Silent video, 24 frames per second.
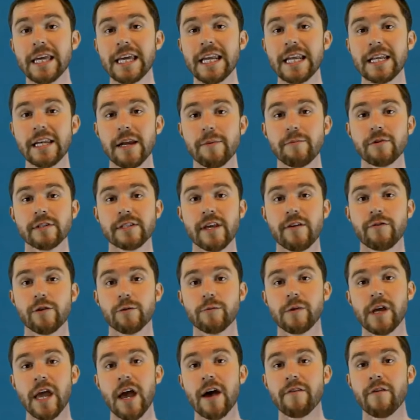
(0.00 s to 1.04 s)
in at number 7,
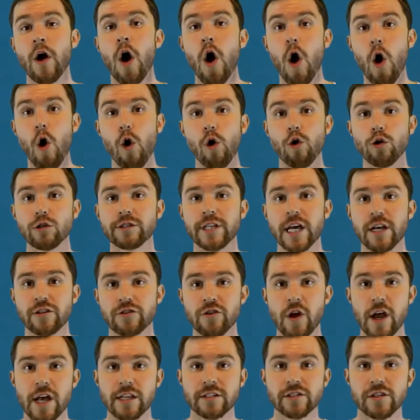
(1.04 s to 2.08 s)
we have Hotel
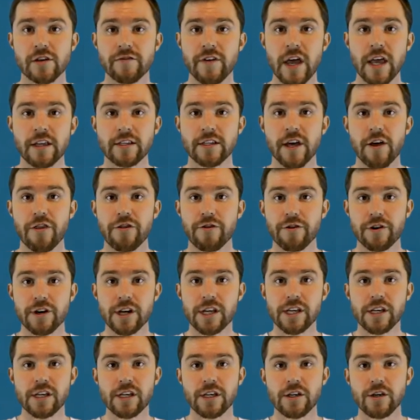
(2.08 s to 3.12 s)
Transylvania
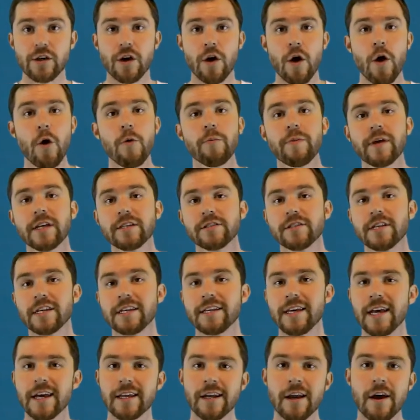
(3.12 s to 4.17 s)
3, hoping to
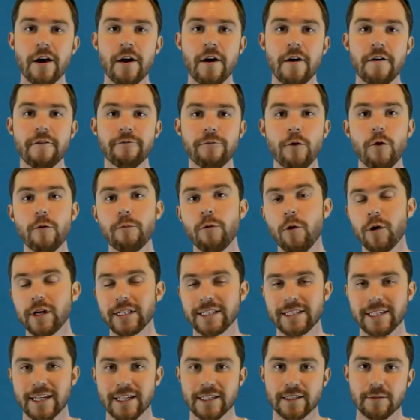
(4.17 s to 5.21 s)
get
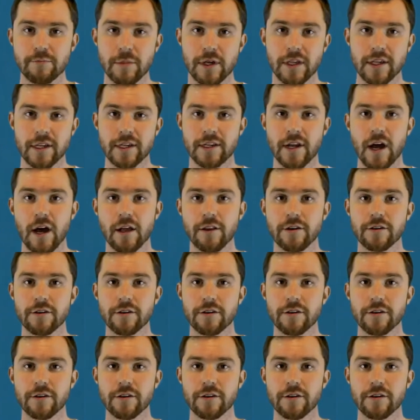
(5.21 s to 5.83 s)
$4.6 million.